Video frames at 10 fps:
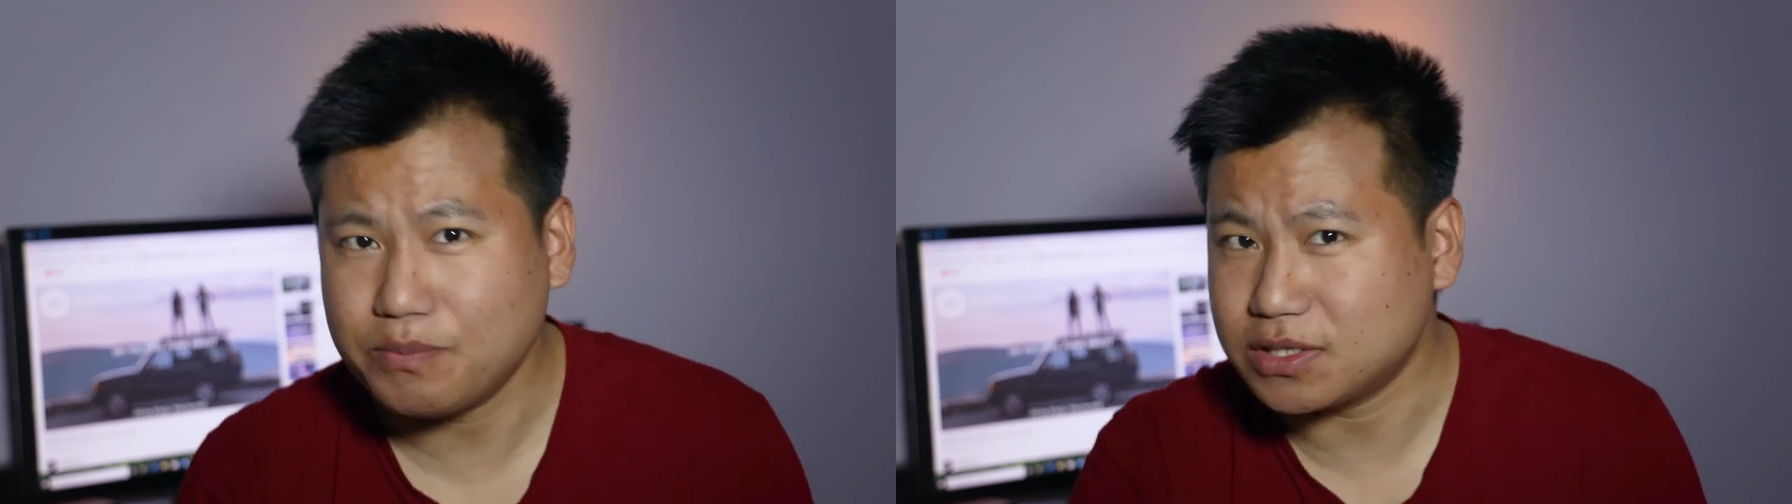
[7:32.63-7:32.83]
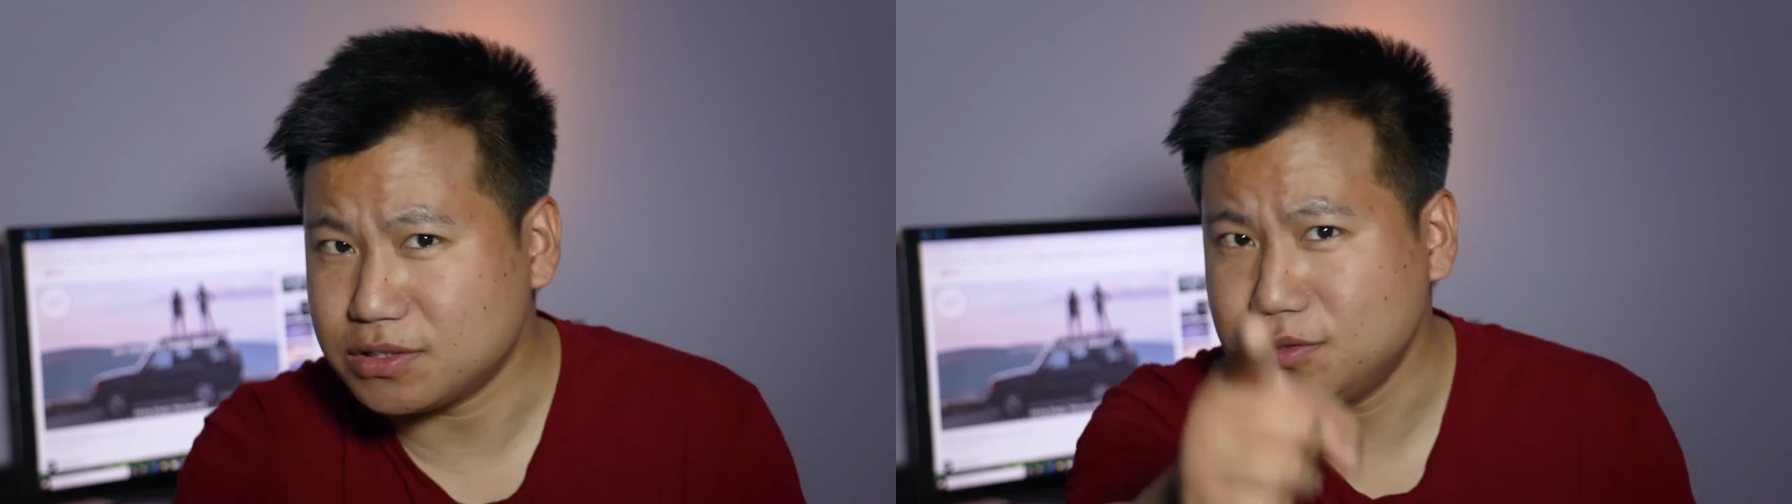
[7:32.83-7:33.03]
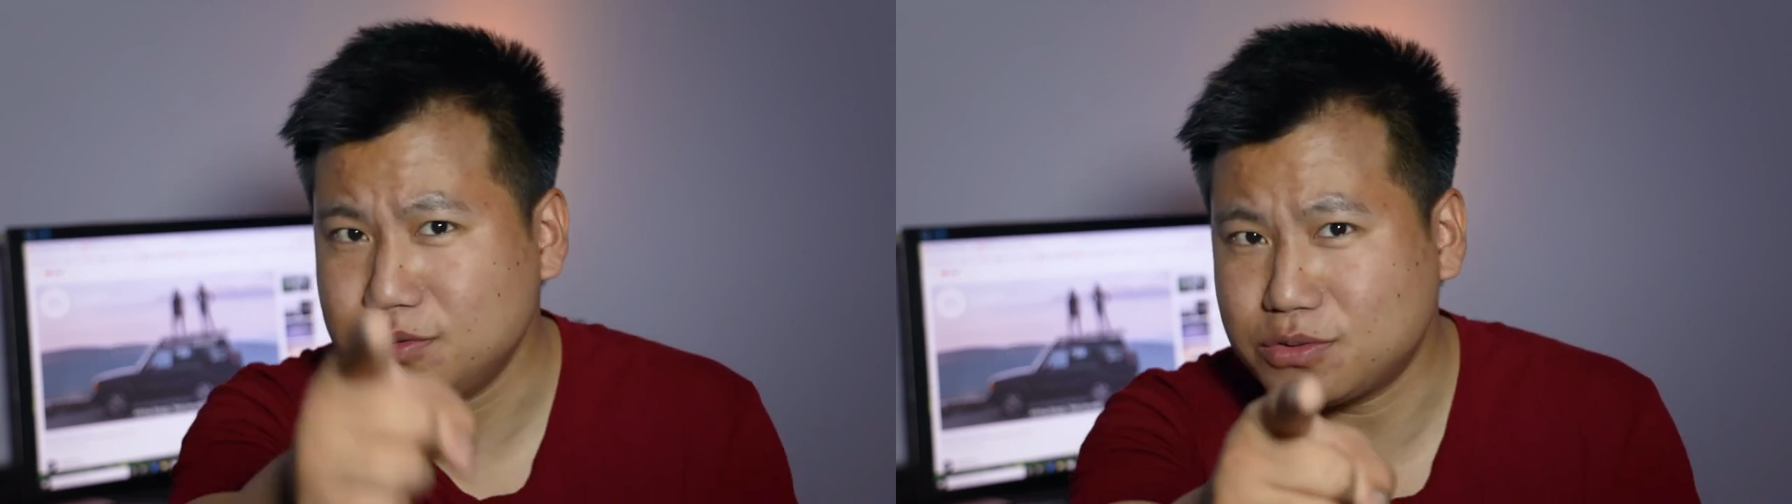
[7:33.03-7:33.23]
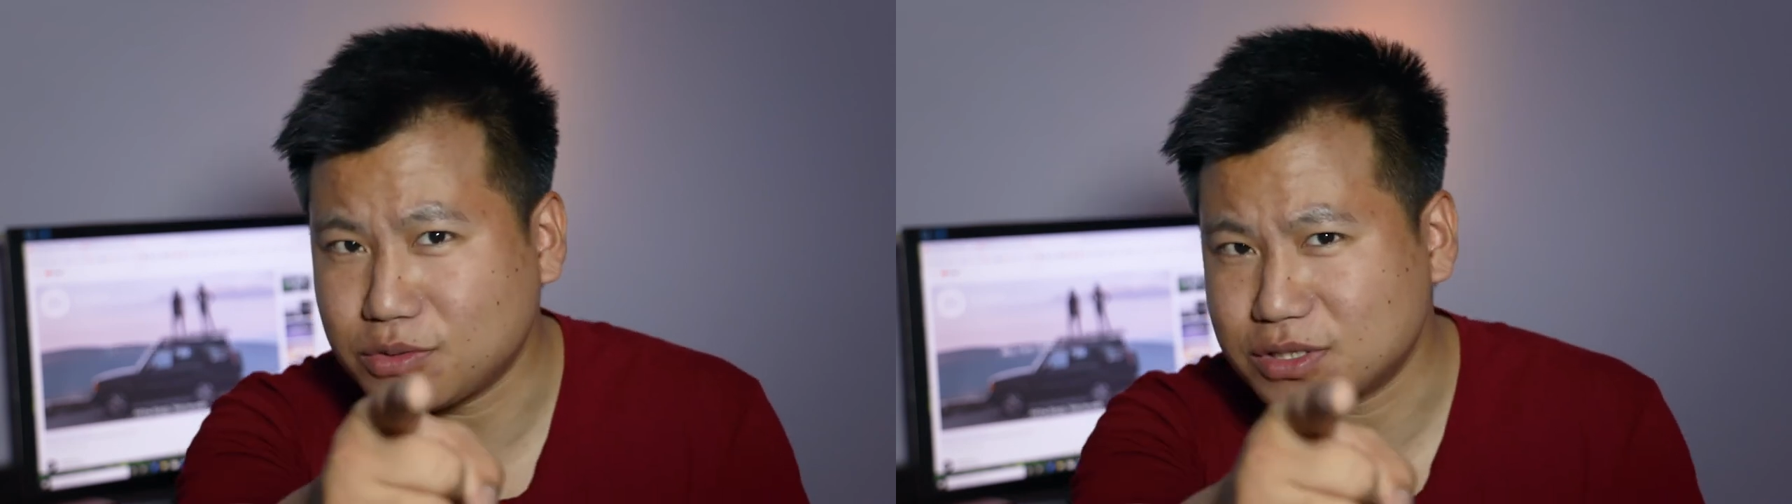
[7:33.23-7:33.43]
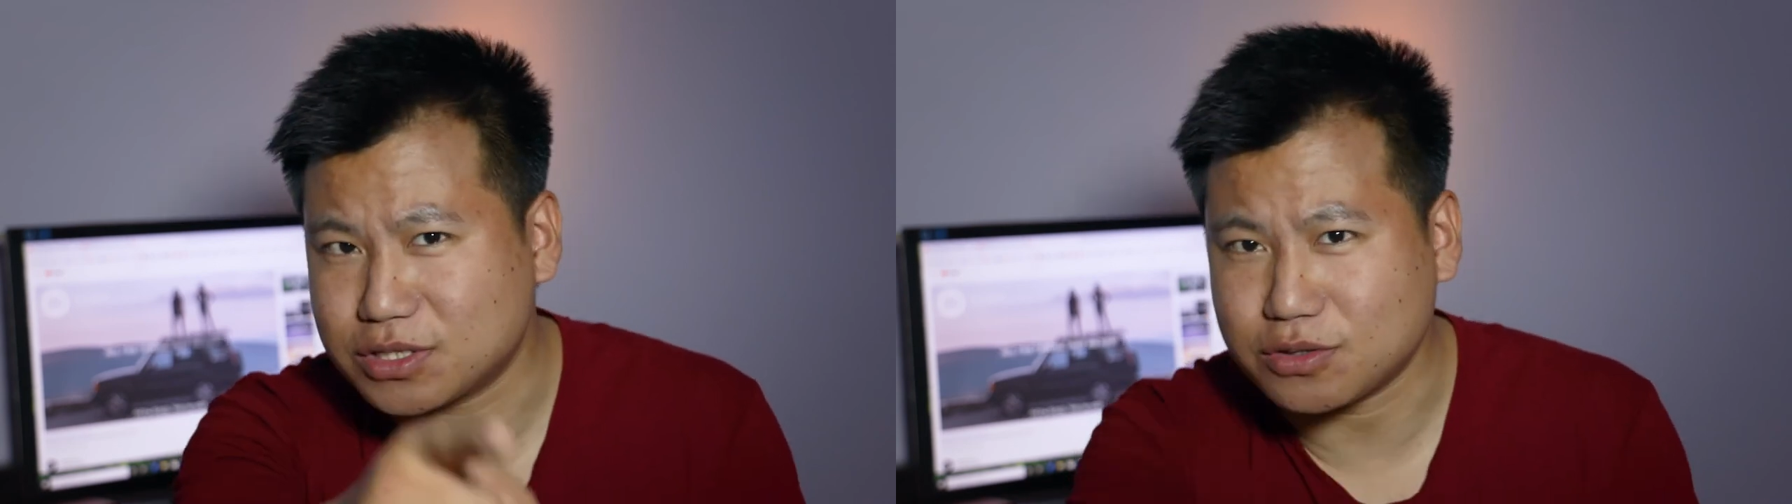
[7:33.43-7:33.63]
but you
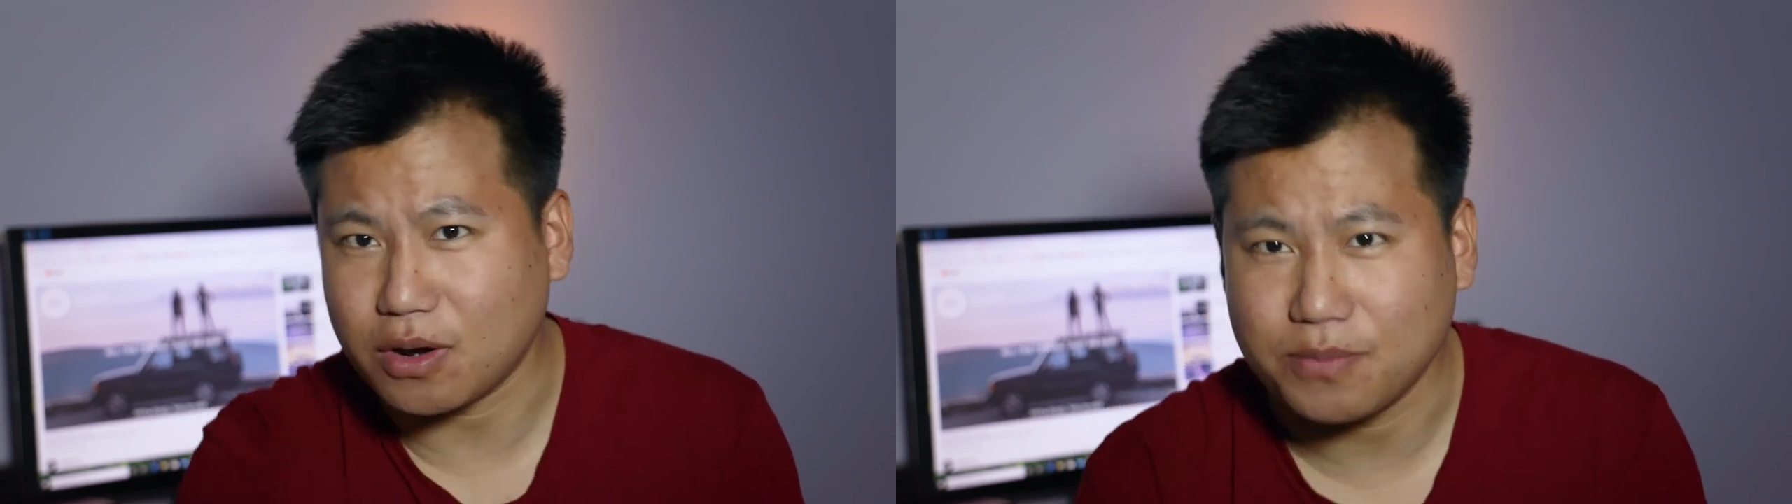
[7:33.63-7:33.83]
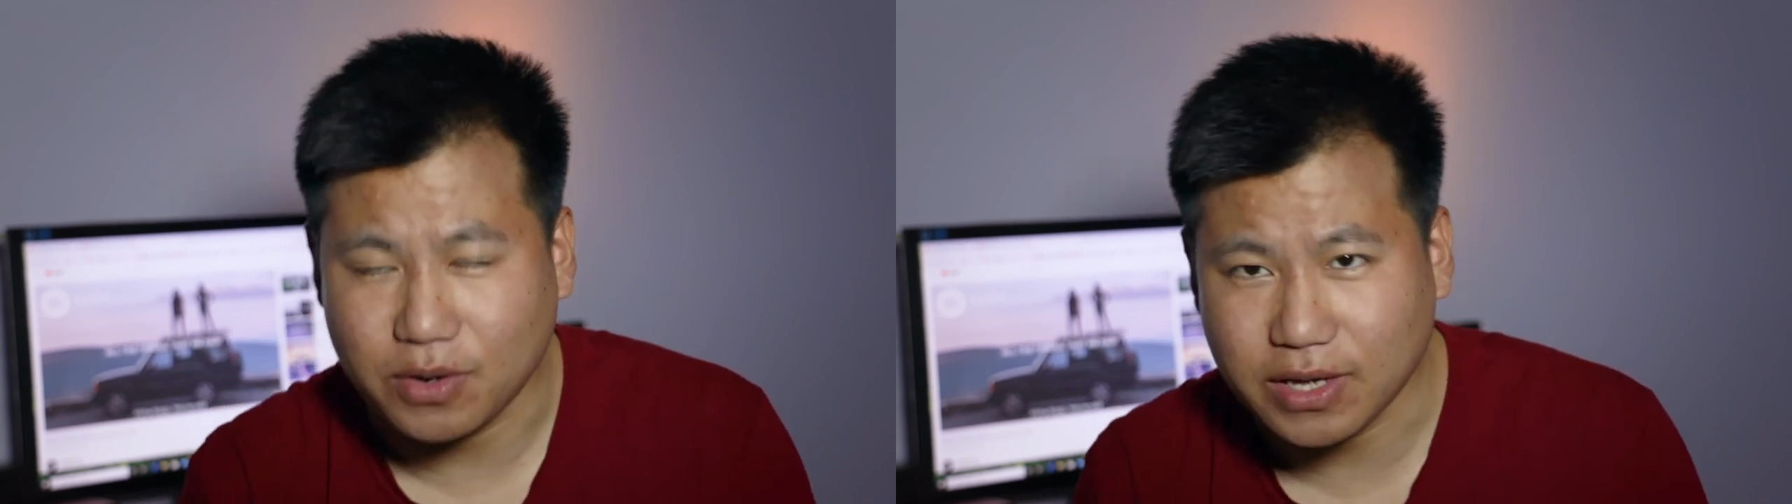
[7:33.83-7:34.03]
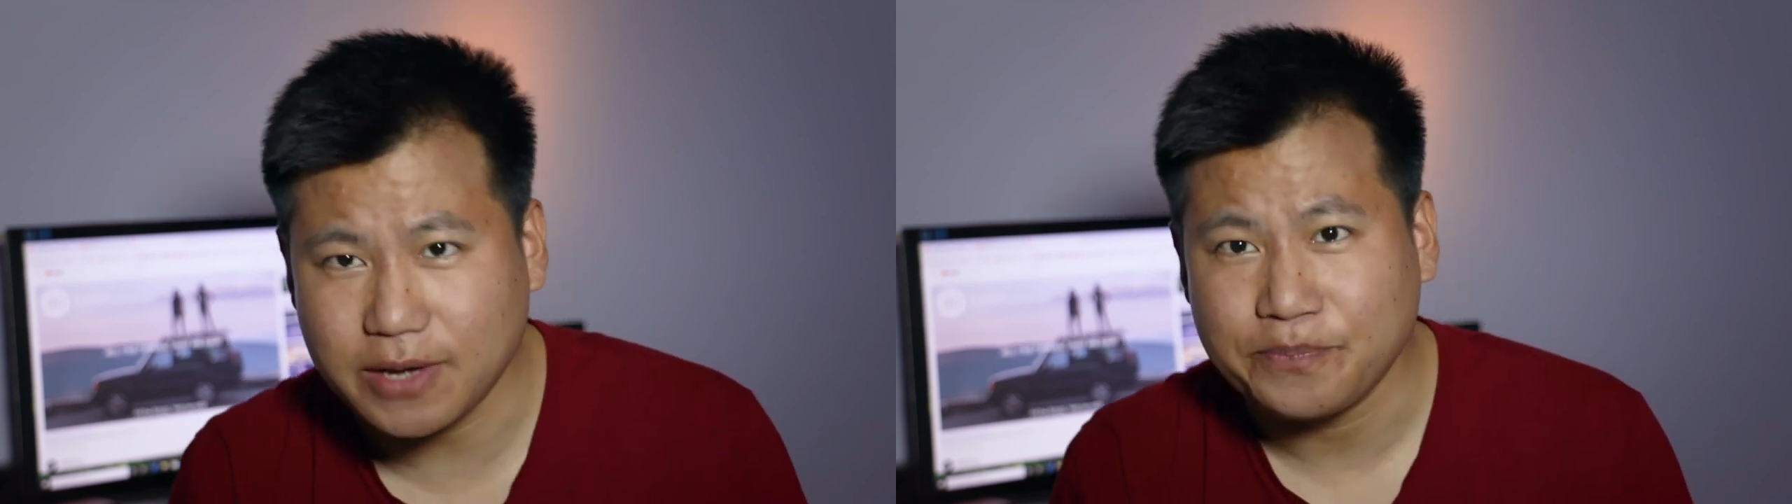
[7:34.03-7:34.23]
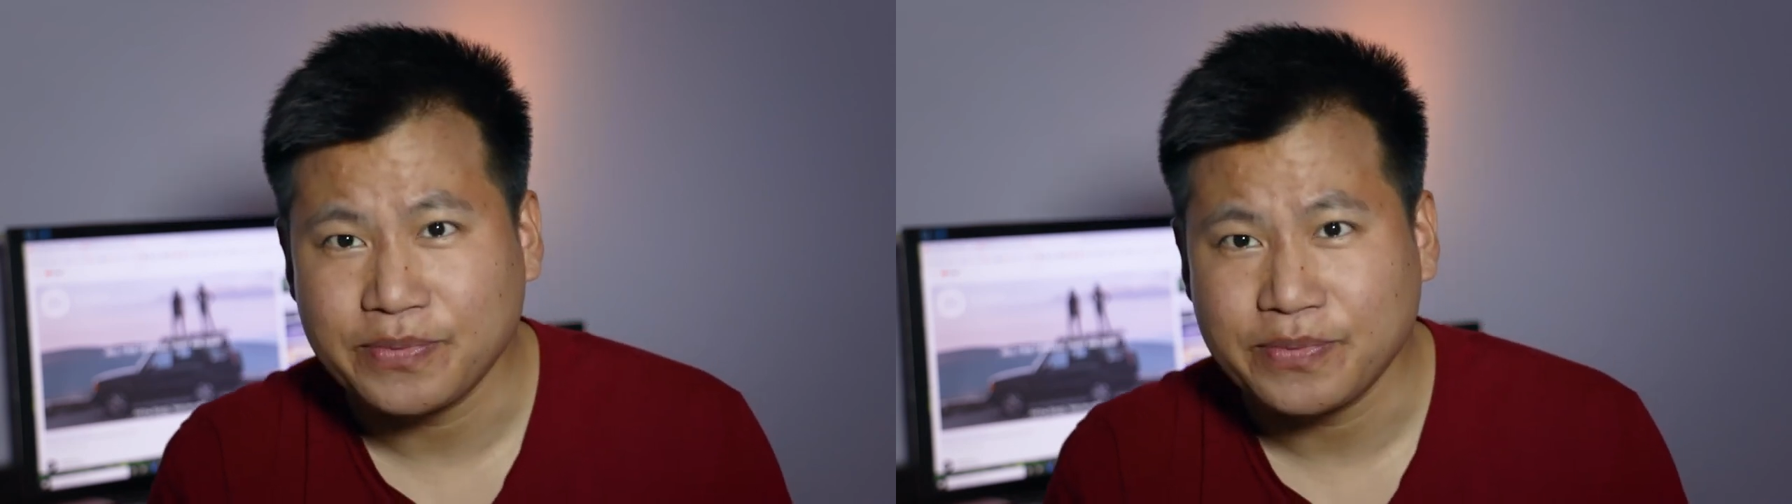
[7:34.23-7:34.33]
don't stop, okay?